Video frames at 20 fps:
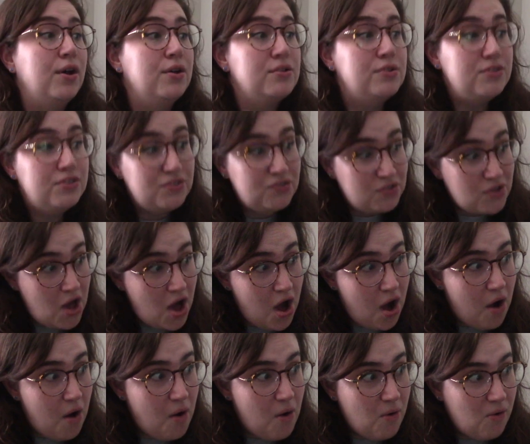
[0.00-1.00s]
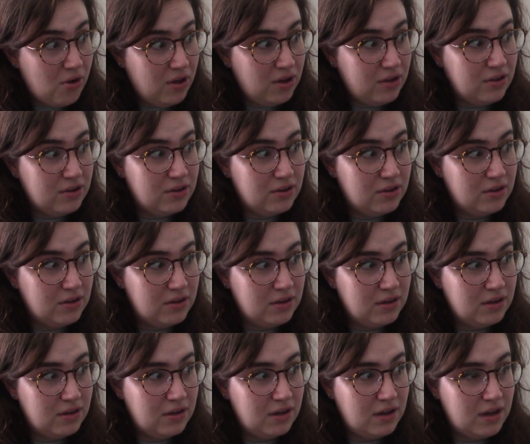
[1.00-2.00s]
So
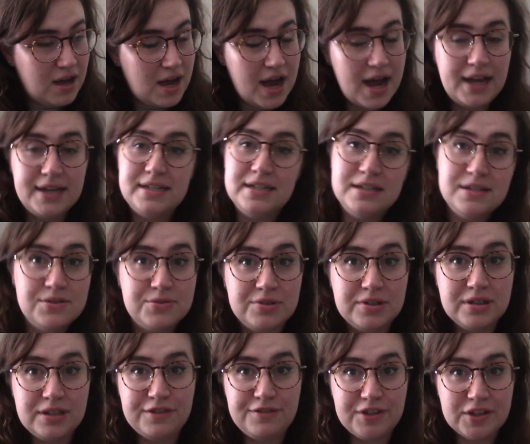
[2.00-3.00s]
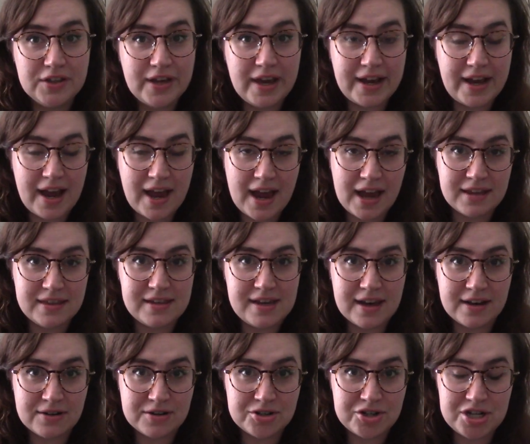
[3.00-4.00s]
I didn't really feel like I had the
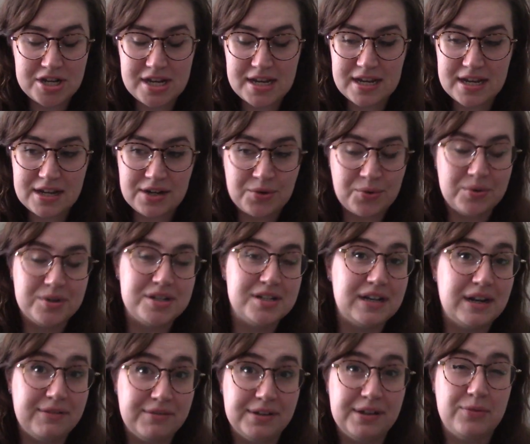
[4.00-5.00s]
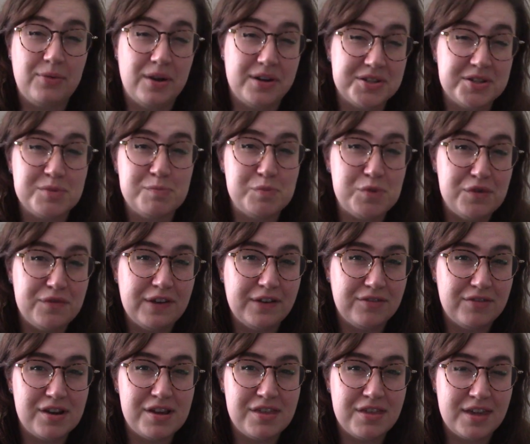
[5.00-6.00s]
energy, nor did I really want to move
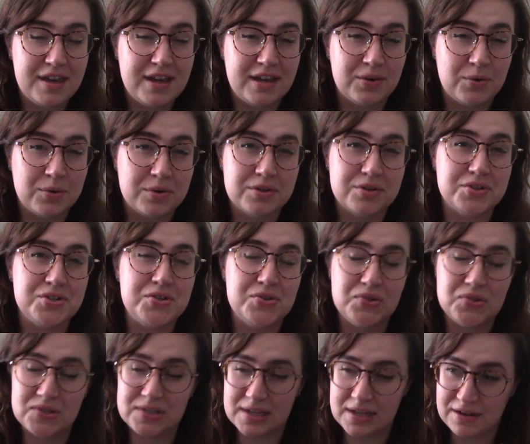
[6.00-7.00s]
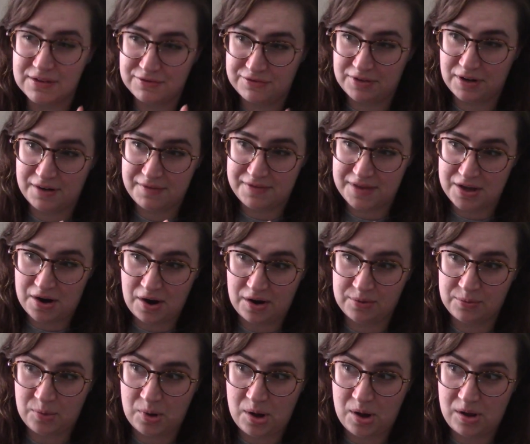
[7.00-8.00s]
everything in order to sit in front of the
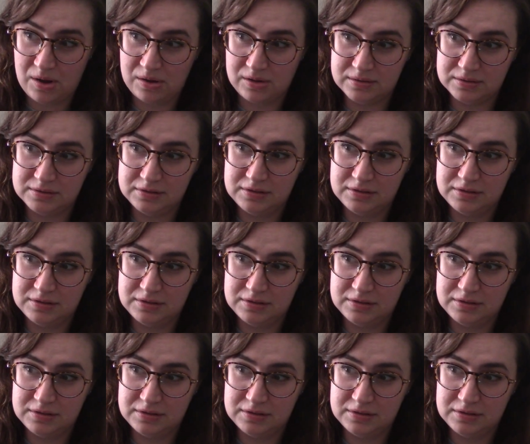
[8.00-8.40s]
yarn wall.